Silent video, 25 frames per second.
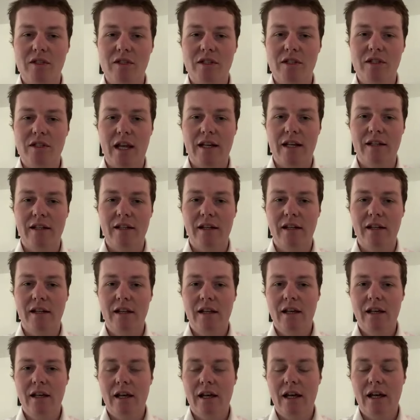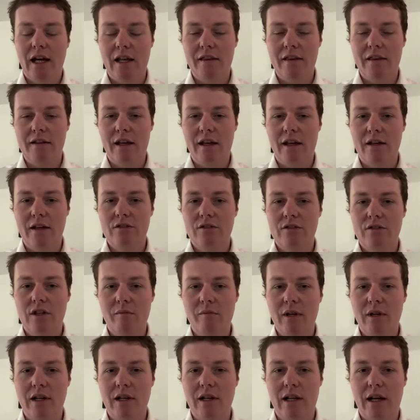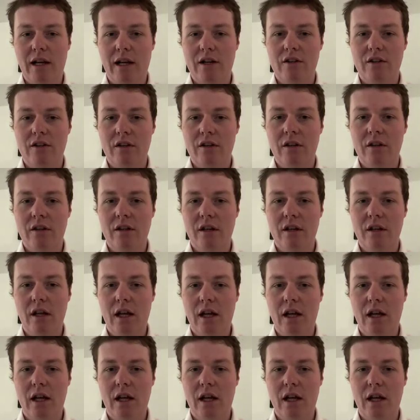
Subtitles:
standing at the next general election.